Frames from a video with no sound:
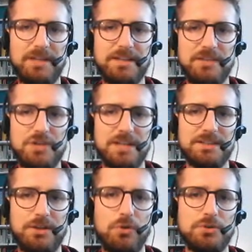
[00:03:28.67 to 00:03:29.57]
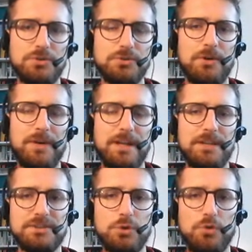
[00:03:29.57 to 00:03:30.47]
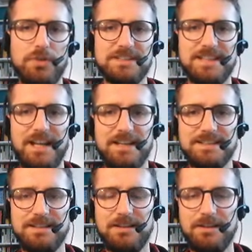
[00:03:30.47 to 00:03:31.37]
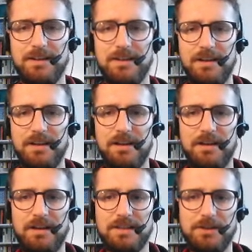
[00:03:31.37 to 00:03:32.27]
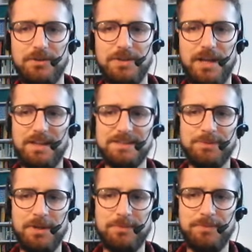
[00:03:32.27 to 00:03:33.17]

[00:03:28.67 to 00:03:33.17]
and just go to already discovered sites. So yeah, that's my